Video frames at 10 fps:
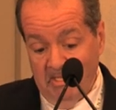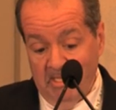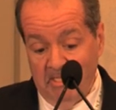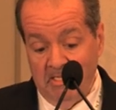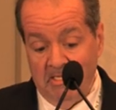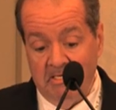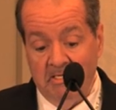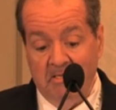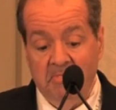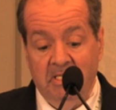and
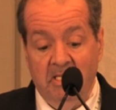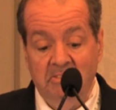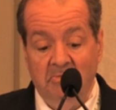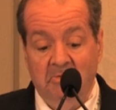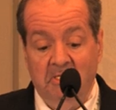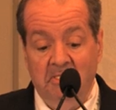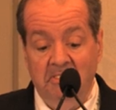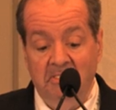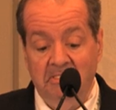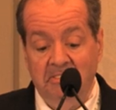then began to work on
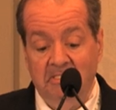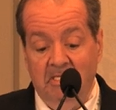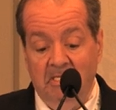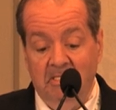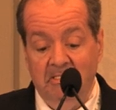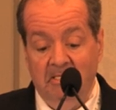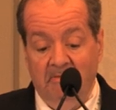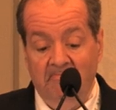this, and